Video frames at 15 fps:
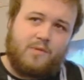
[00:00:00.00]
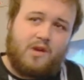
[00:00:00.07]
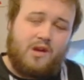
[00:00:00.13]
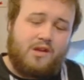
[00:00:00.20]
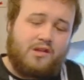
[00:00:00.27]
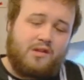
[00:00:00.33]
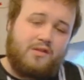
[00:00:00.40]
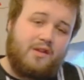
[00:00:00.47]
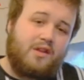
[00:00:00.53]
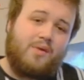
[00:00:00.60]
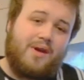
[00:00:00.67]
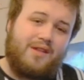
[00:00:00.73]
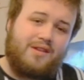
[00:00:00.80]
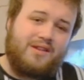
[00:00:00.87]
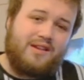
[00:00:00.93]
So this
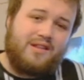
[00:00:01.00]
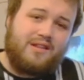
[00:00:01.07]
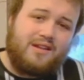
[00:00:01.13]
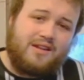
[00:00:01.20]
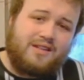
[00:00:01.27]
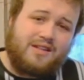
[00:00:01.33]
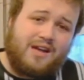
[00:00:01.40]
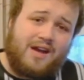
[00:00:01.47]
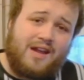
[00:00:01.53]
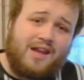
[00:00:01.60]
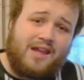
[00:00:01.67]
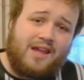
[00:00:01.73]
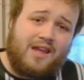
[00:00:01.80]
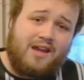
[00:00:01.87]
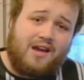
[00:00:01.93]
question isn't
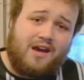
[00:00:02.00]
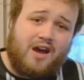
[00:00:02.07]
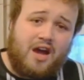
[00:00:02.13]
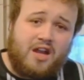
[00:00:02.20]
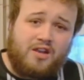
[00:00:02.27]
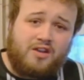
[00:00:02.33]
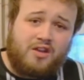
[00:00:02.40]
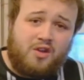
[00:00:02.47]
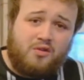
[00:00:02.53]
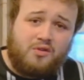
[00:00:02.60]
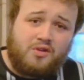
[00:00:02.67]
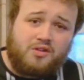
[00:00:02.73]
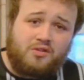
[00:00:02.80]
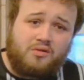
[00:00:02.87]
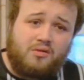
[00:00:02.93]
entirely
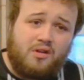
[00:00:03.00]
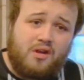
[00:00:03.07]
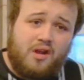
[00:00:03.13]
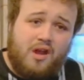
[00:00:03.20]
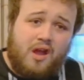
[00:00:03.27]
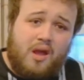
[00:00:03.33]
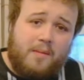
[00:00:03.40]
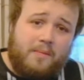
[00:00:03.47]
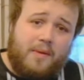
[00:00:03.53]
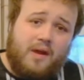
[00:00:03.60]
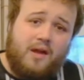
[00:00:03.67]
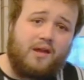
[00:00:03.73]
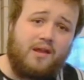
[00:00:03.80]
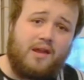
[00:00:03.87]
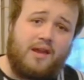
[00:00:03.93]
unusual,
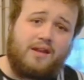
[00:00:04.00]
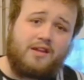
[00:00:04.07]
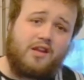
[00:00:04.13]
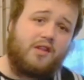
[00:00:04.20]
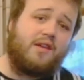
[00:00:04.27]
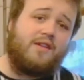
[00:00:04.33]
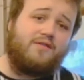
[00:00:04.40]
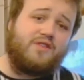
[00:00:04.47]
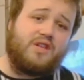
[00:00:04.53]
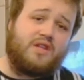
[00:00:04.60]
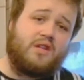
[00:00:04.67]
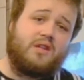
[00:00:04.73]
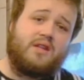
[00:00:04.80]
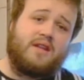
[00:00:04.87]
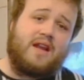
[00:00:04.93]
but it does give
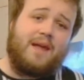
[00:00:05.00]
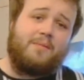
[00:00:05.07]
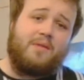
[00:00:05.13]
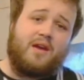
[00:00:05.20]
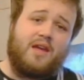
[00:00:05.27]
Jesus a dilemma.